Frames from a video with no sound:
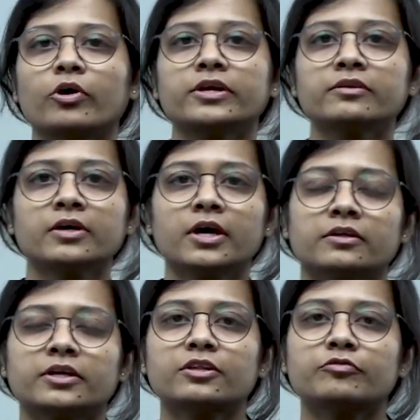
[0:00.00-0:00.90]
point,
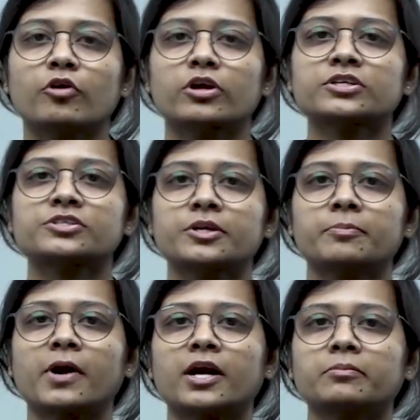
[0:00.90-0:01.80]
that the forest
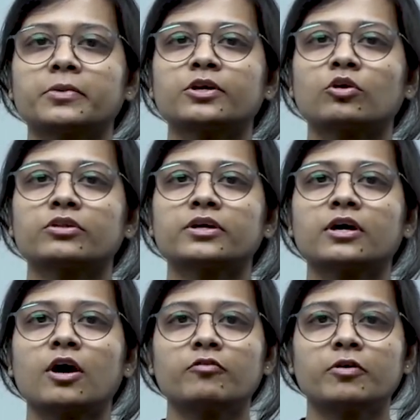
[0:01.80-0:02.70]
department or the
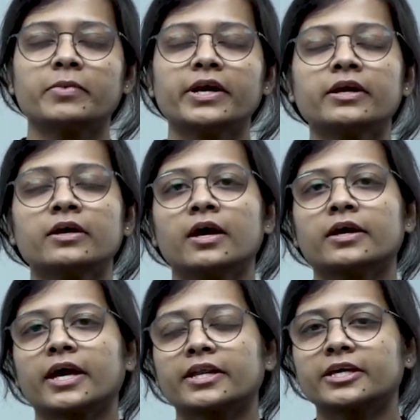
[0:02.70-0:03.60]
government
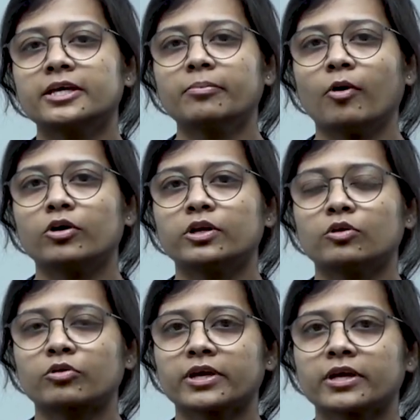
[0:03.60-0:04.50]
can keep on
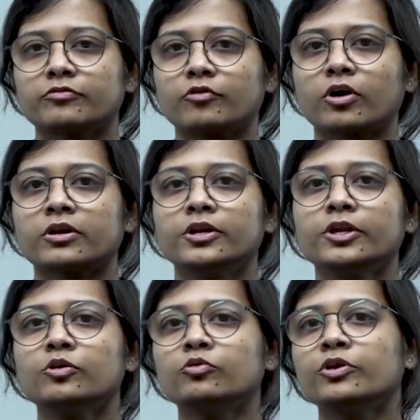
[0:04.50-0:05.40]
looking for
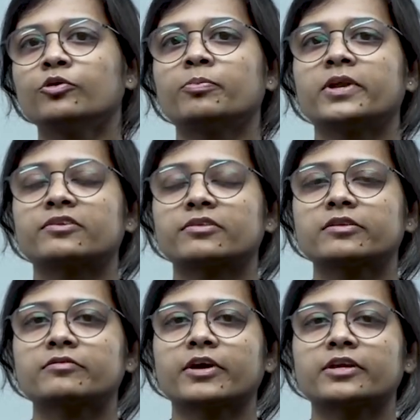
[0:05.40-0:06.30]
new new
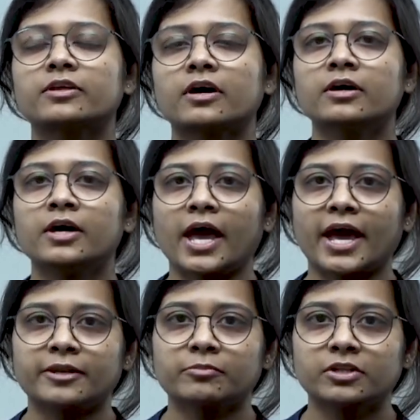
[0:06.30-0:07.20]
places where the
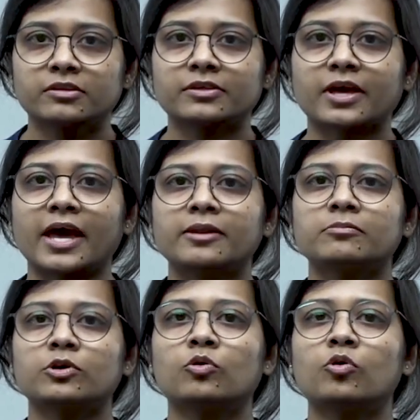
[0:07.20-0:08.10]
animals
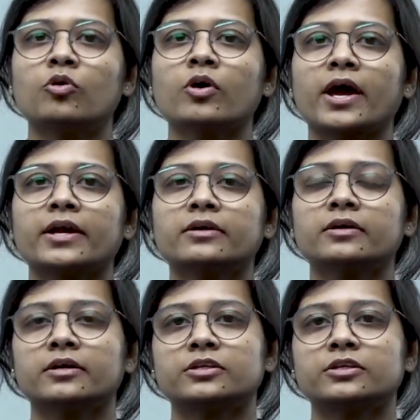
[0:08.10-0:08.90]
can go and